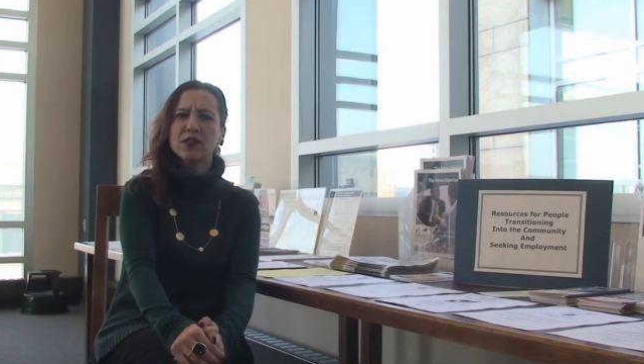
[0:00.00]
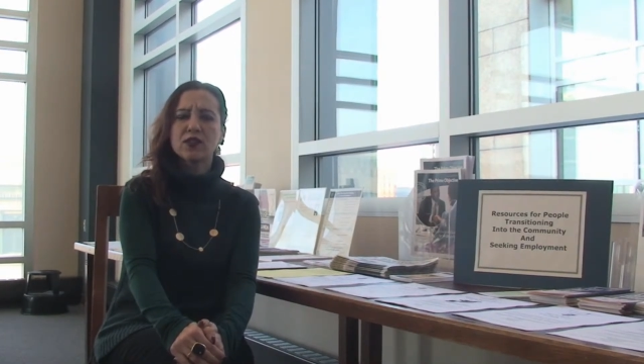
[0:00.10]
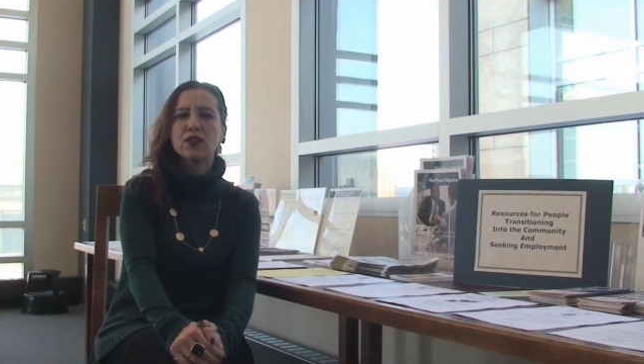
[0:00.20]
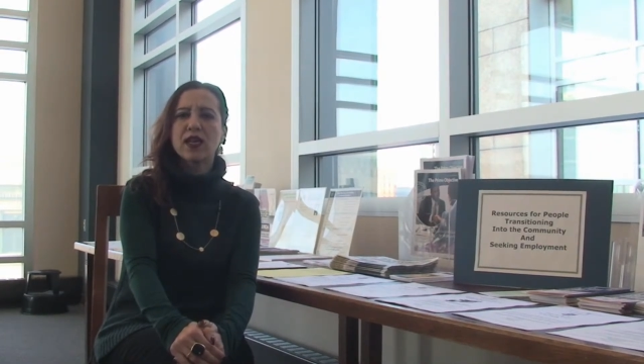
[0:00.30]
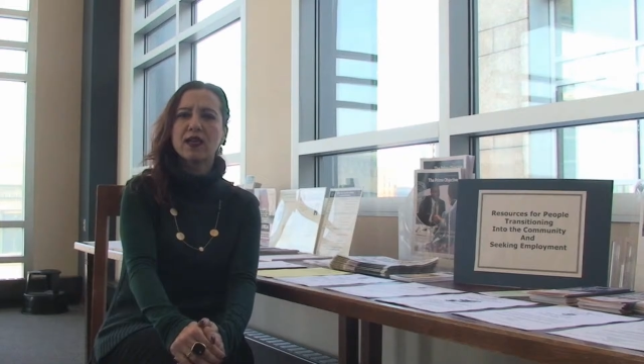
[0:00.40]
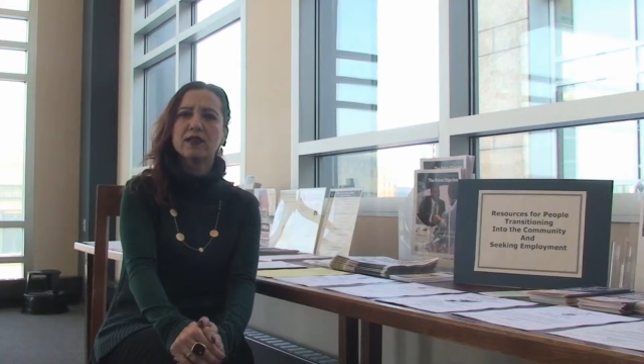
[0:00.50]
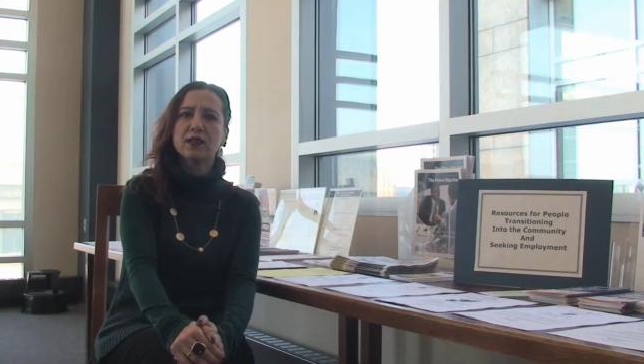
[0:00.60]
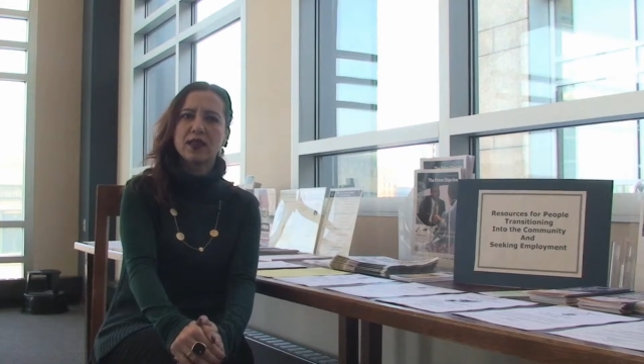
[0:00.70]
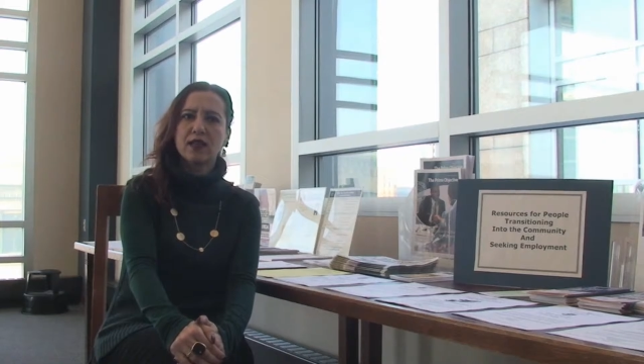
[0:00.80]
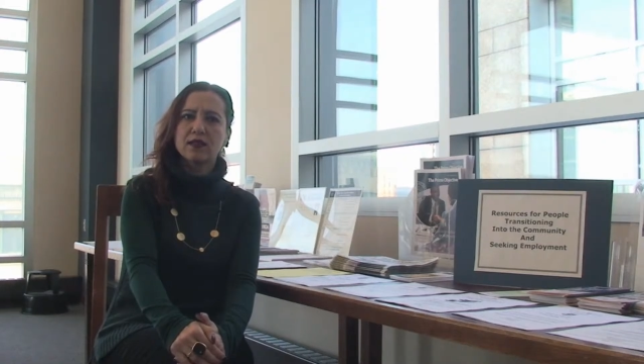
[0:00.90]
How does the
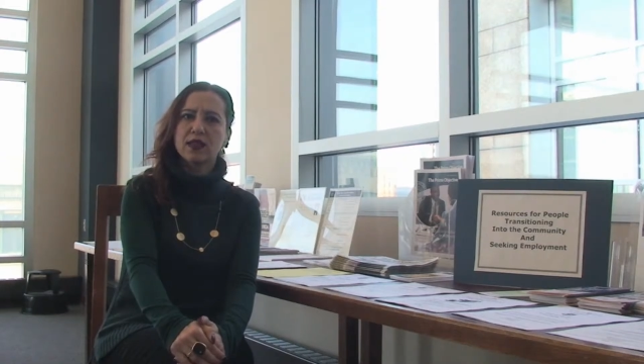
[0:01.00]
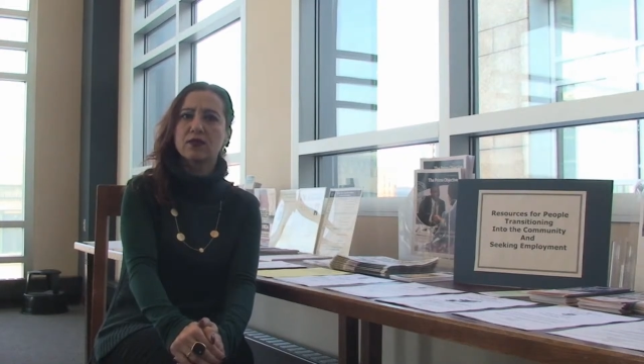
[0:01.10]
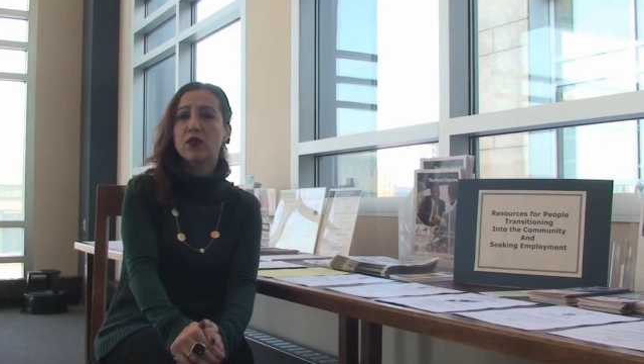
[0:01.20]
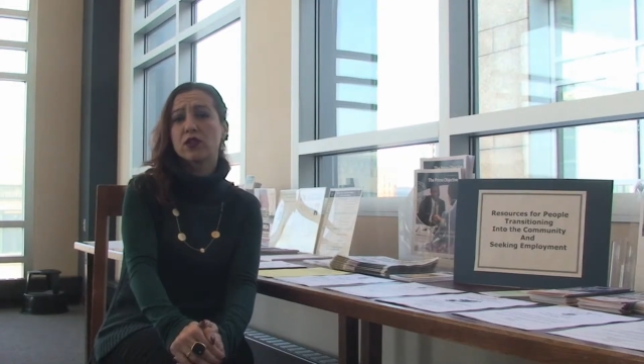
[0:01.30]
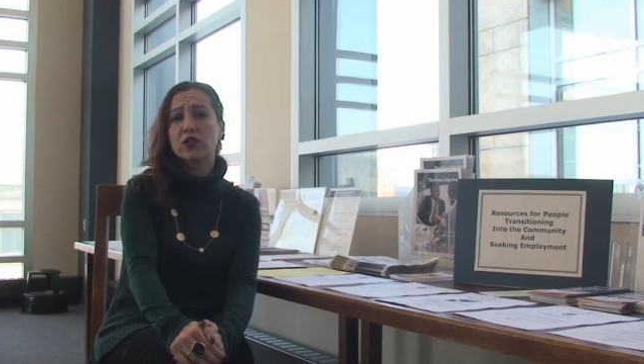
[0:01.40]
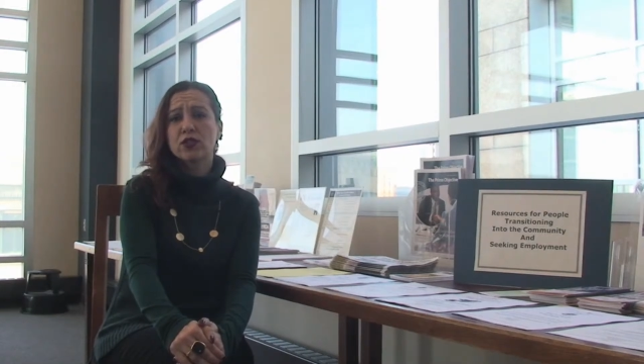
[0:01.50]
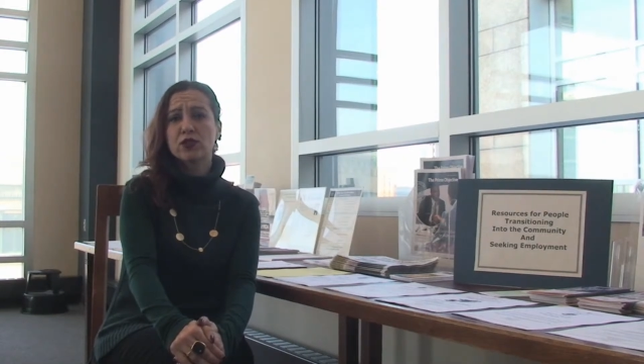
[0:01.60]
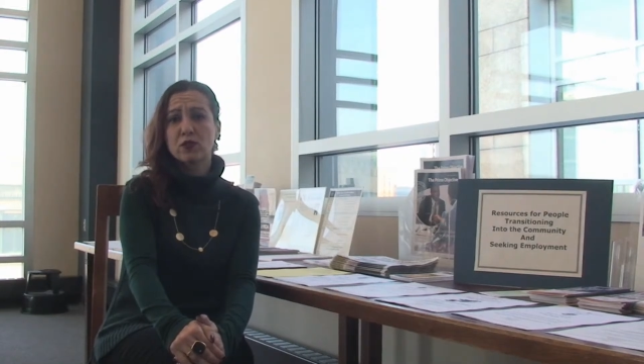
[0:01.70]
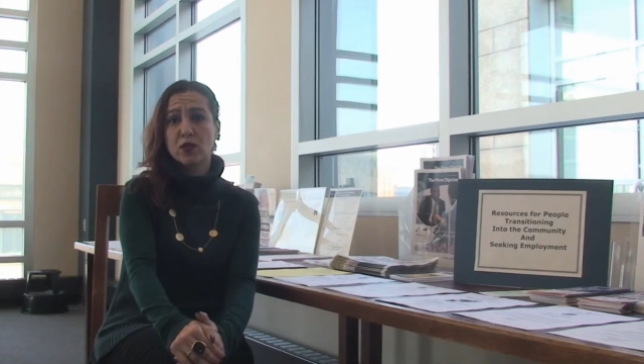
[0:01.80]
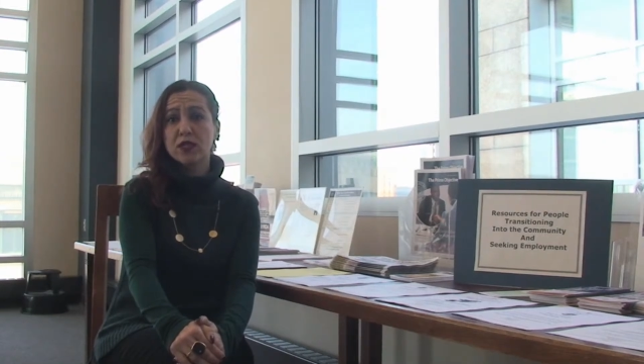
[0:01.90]
United States, and
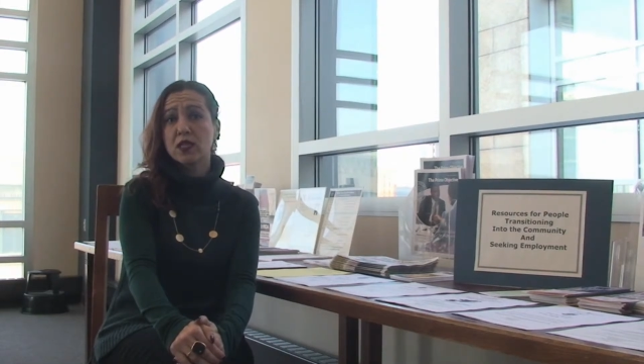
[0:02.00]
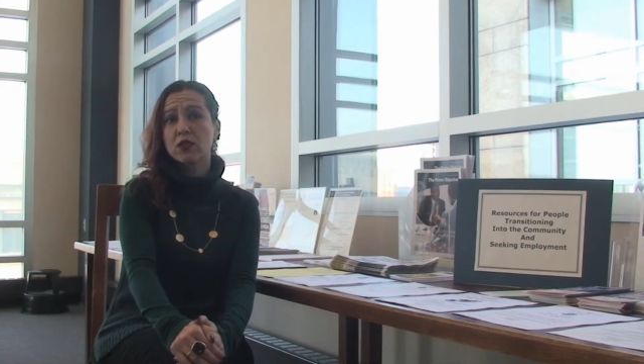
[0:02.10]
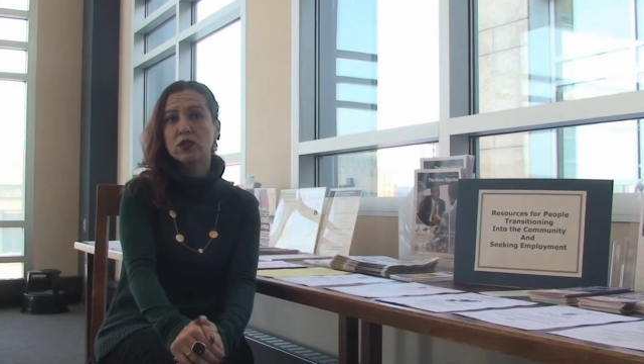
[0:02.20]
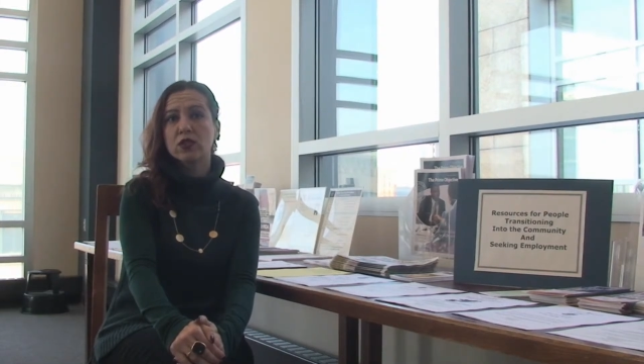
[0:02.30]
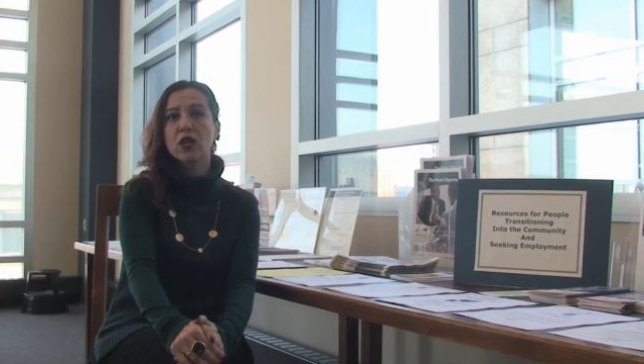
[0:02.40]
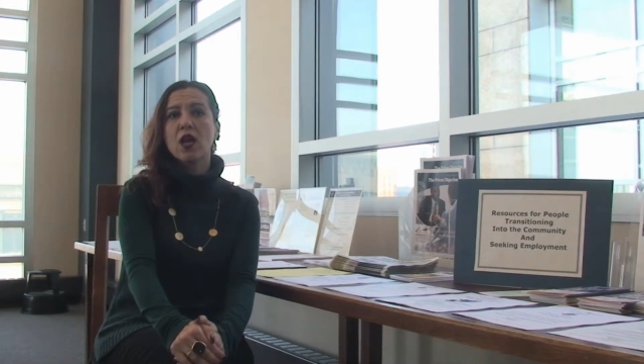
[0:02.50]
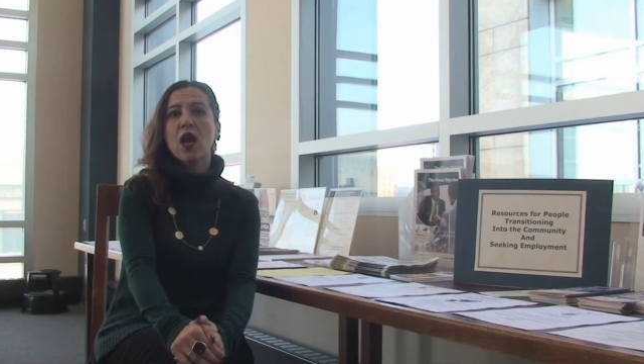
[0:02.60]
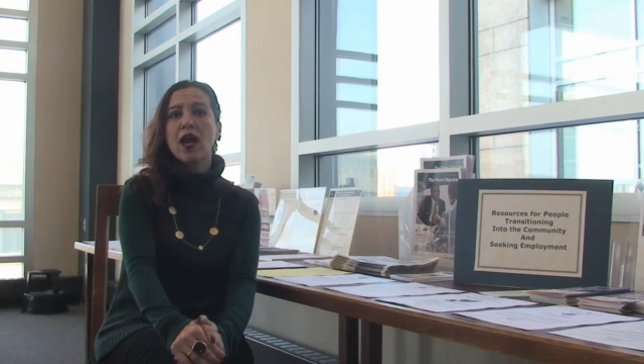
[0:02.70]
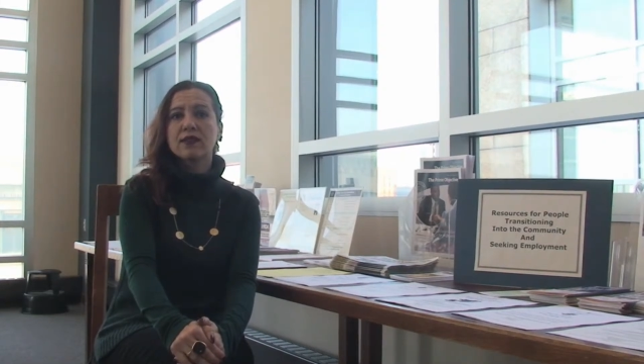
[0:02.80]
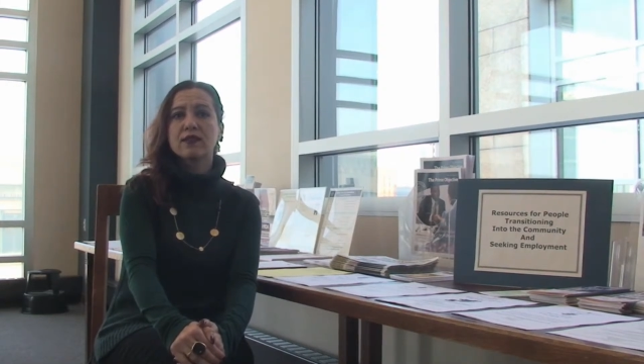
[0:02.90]
Rochester in
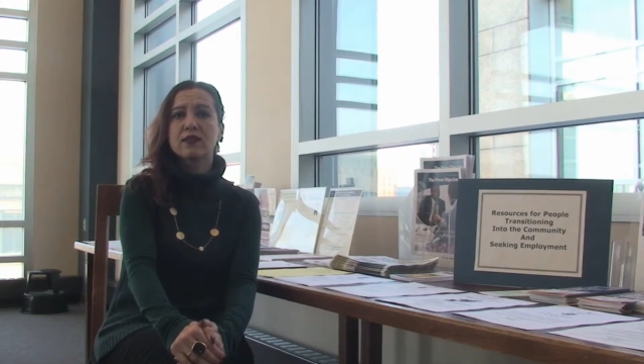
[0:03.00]
particular,